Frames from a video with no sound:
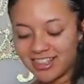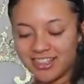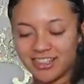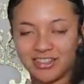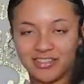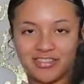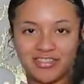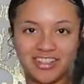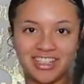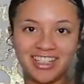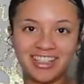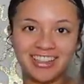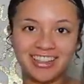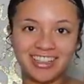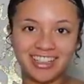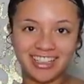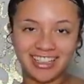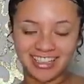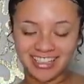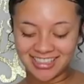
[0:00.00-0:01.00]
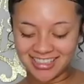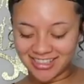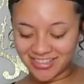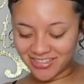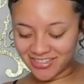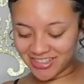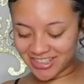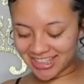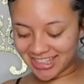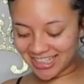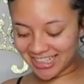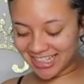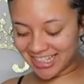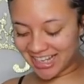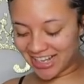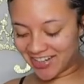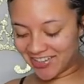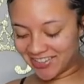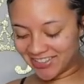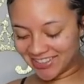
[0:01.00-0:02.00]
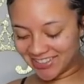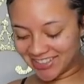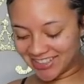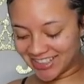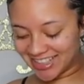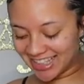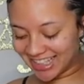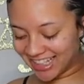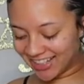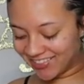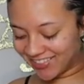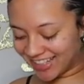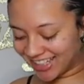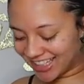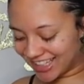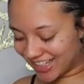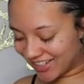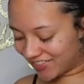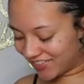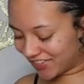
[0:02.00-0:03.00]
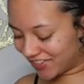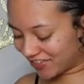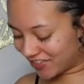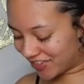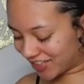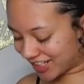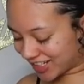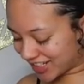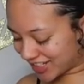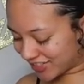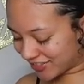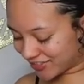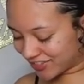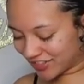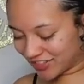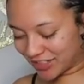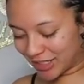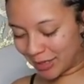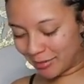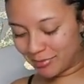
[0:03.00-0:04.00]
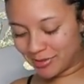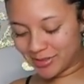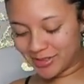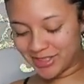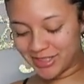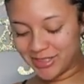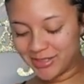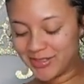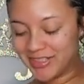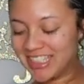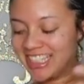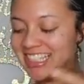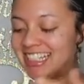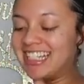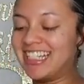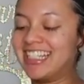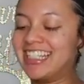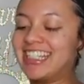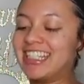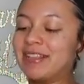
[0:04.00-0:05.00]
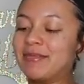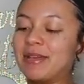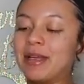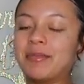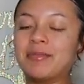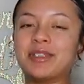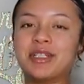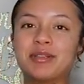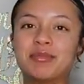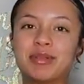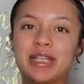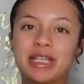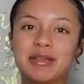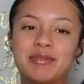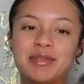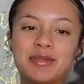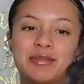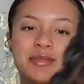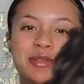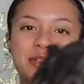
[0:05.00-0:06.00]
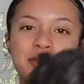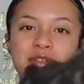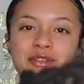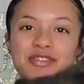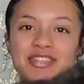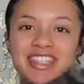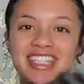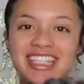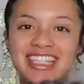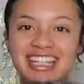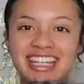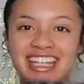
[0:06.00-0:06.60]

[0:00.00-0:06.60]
So the funny thing is, we'll see how it looks like, because we've watched a few couples do it, and sometimes your baby moves